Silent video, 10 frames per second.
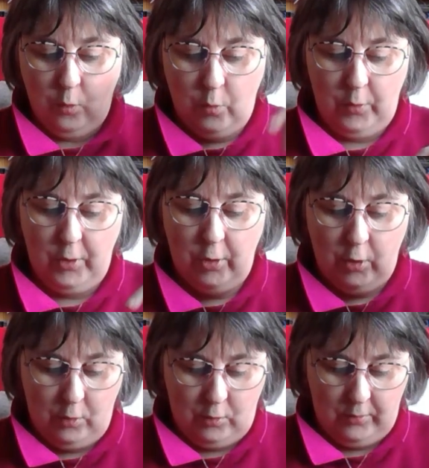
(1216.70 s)
owner
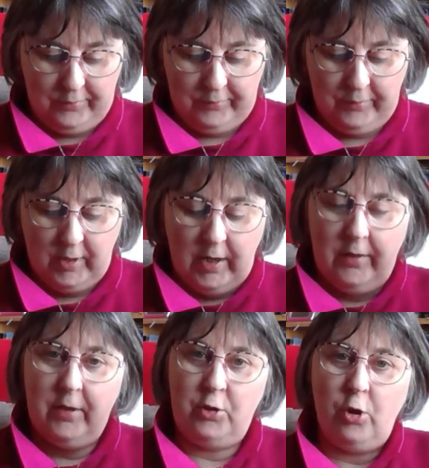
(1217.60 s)
of
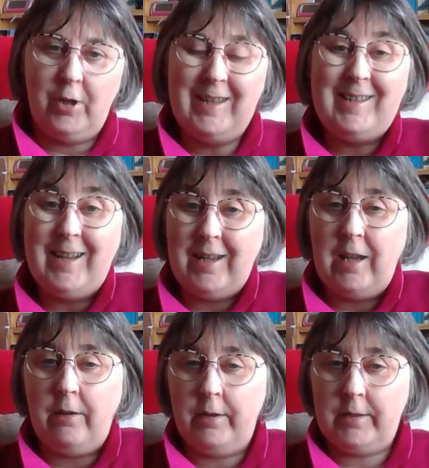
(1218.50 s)
the doggy
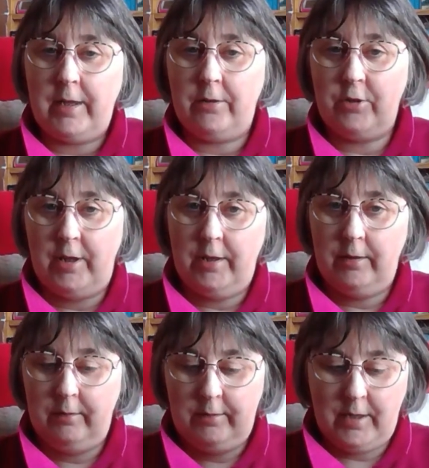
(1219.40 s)
daycare, etc.
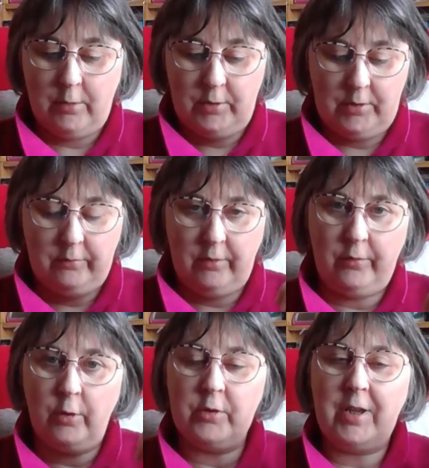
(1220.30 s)
in town of Silver
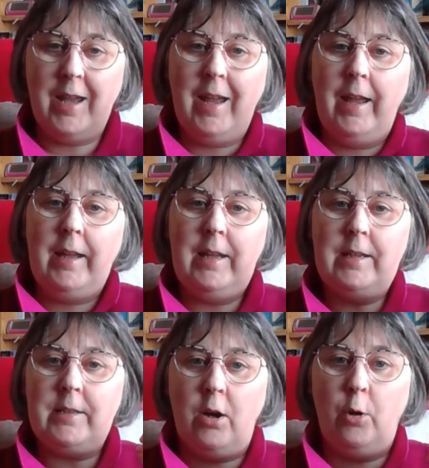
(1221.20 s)
Falls. He
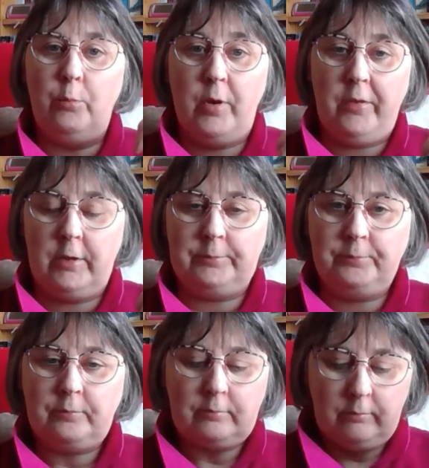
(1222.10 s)
is her brother,
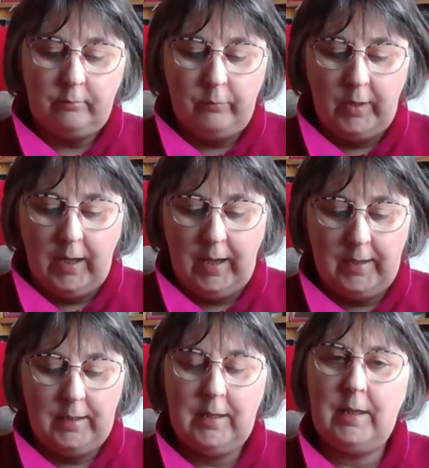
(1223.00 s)

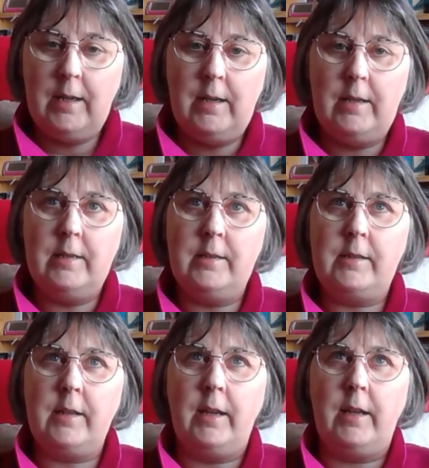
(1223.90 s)
and he
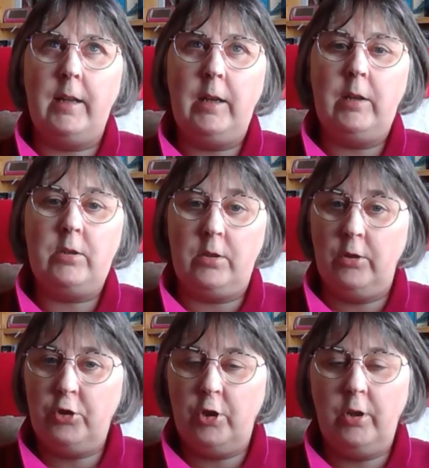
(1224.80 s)
is a
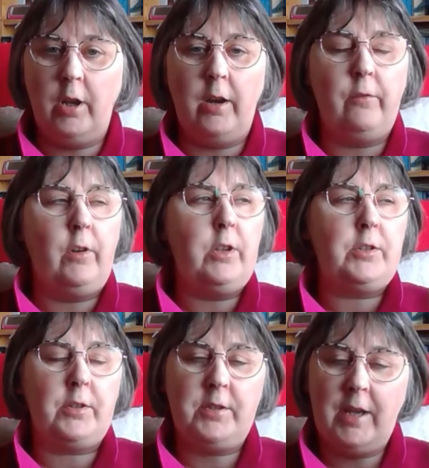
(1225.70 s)
surgeon, and a very
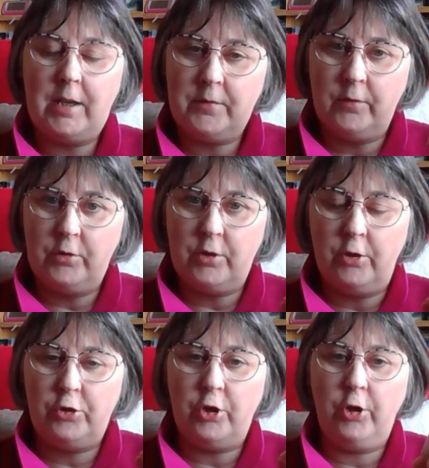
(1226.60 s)
successful
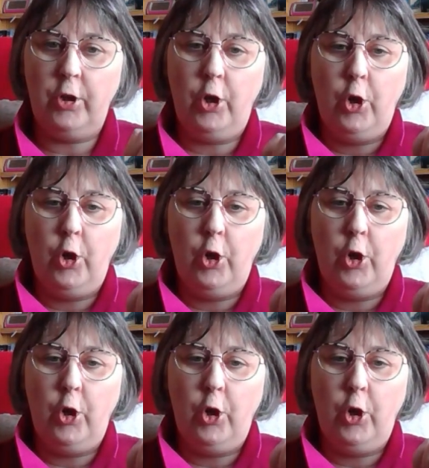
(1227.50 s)
surgeon,